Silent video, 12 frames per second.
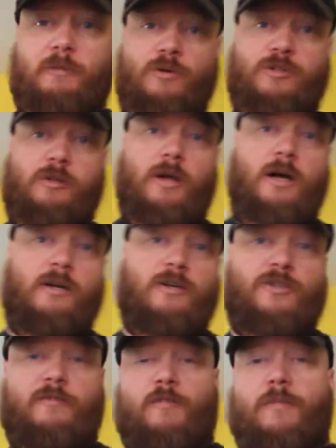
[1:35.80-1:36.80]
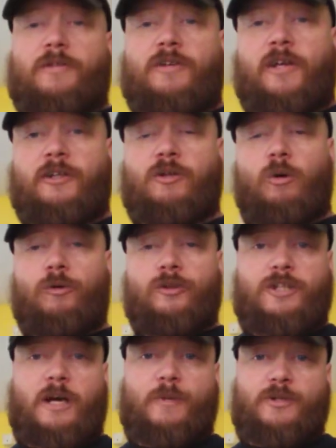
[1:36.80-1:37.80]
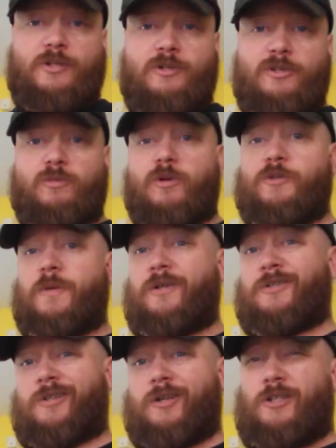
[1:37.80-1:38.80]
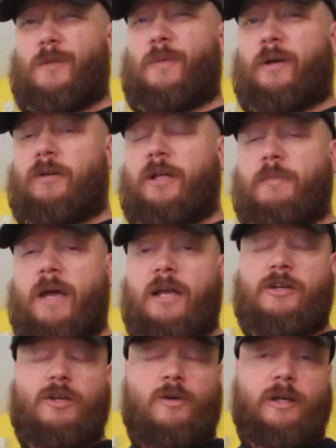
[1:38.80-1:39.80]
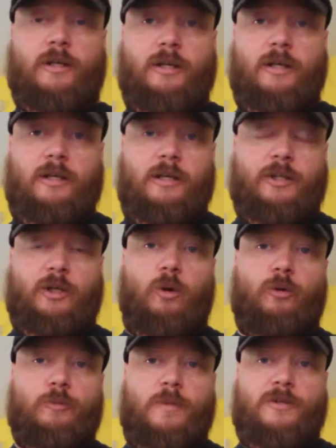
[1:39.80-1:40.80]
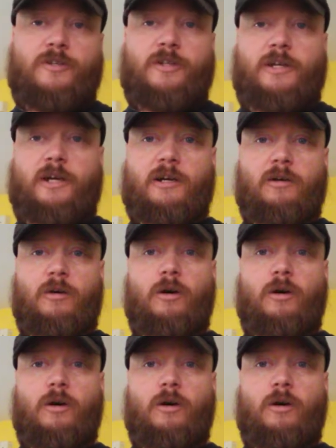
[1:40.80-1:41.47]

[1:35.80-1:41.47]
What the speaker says: most lagers are fermented at colder temperatures, which means that they're typically made during the colder months of the year,